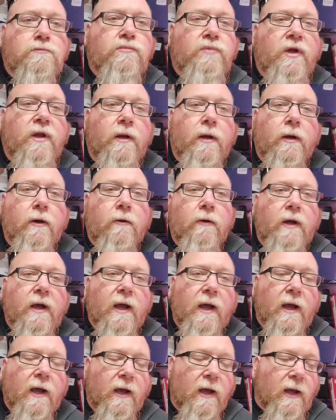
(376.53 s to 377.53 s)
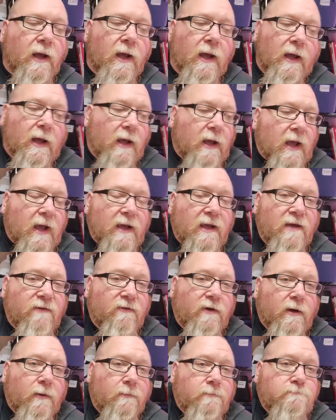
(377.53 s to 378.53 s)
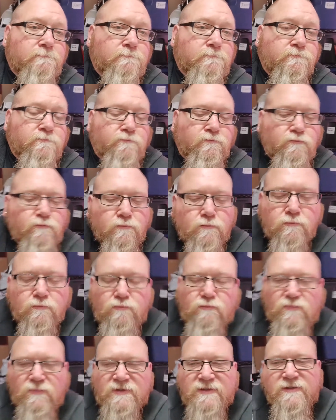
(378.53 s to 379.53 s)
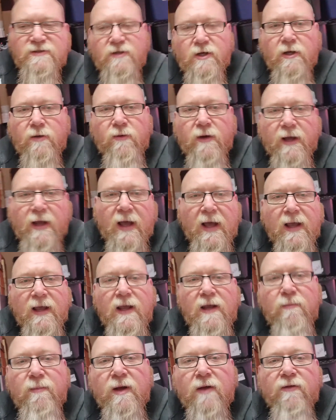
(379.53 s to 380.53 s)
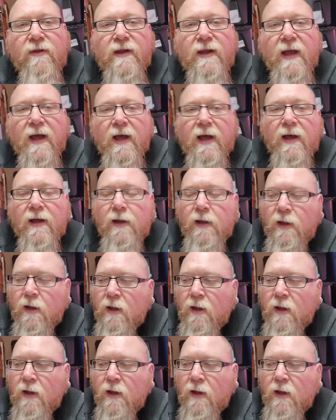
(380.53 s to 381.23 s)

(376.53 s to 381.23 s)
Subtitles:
You know, I give up. So anyway, I emailed the guy.